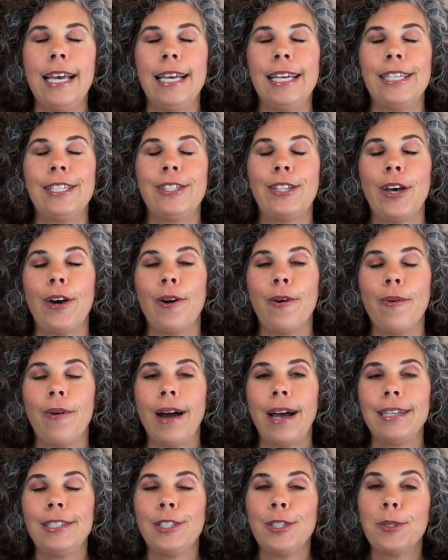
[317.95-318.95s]
So
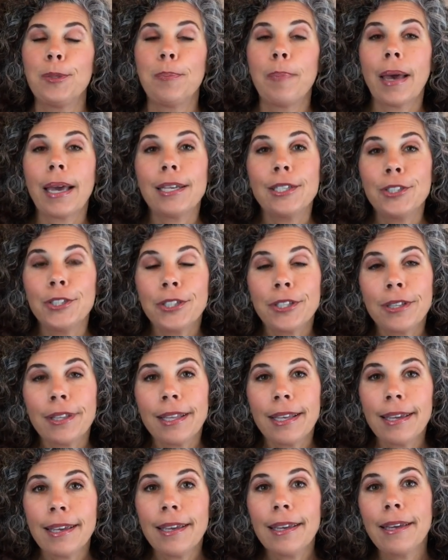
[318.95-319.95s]
I just
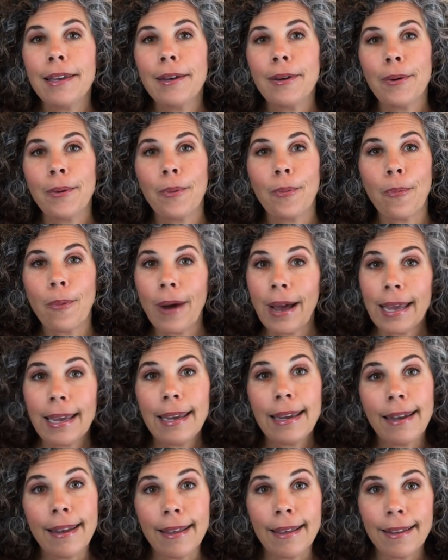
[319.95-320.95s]
patiently
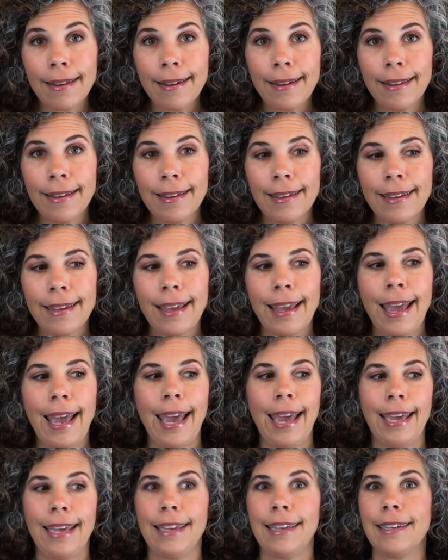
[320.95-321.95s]
waited
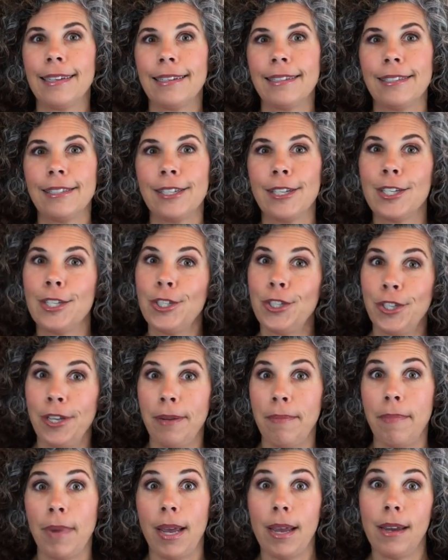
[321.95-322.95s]
and she
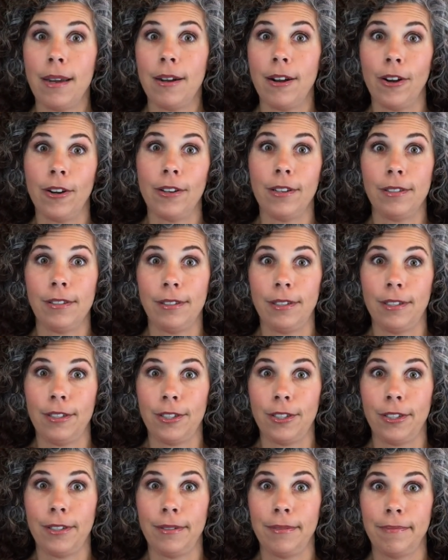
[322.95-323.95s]
made her
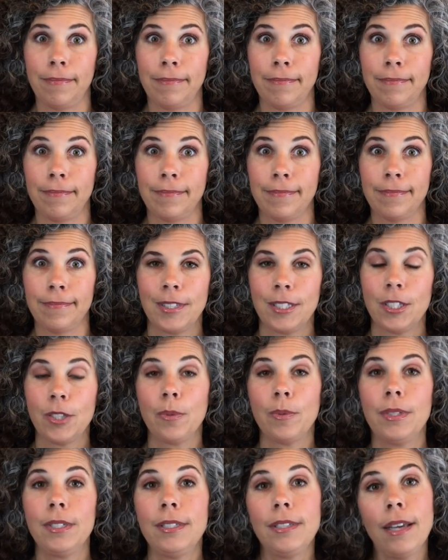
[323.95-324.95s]
decision.
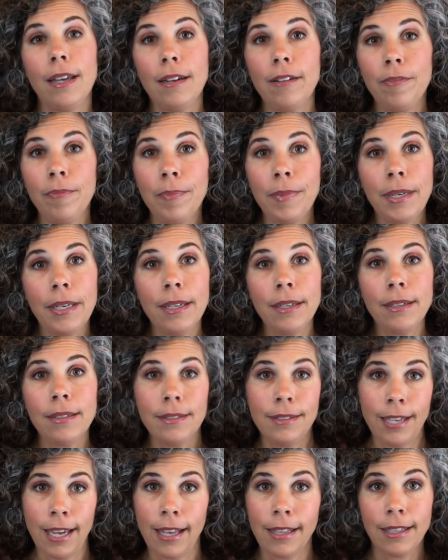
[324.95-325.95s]
So instead of me
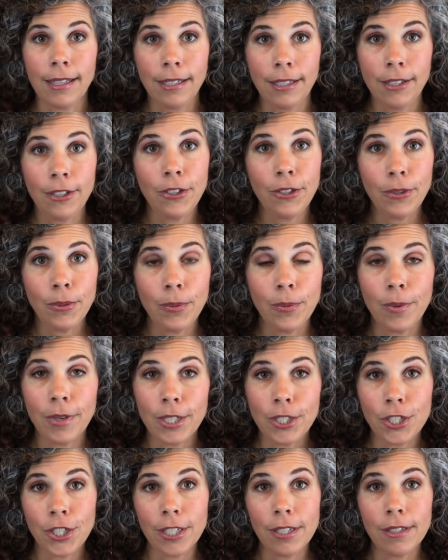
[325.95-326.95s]
telling you
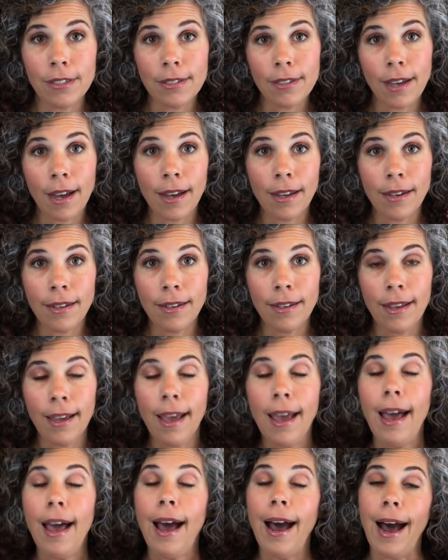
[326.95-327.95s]
what she decided,
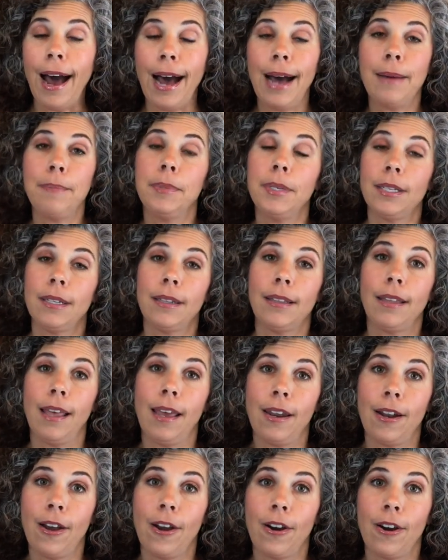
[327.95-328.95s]
I'm going to
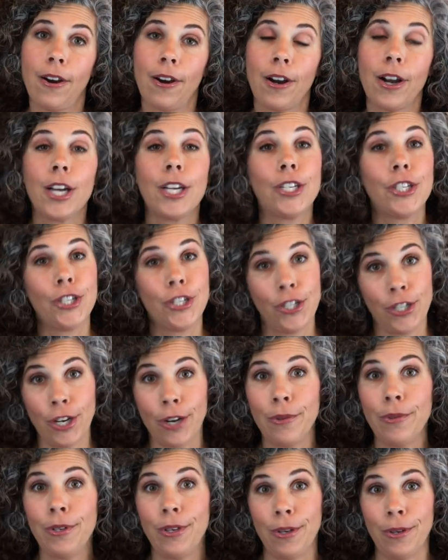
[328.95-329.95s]
let her
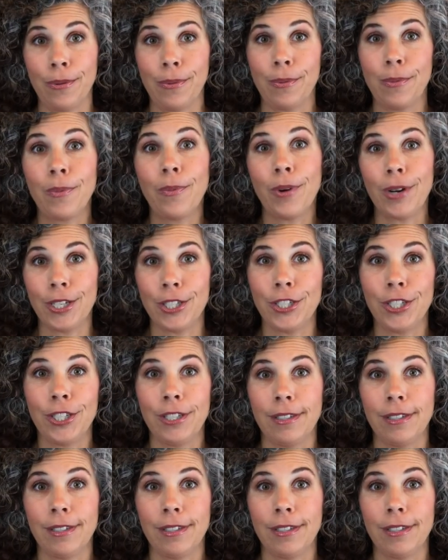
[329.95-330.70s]
show you what she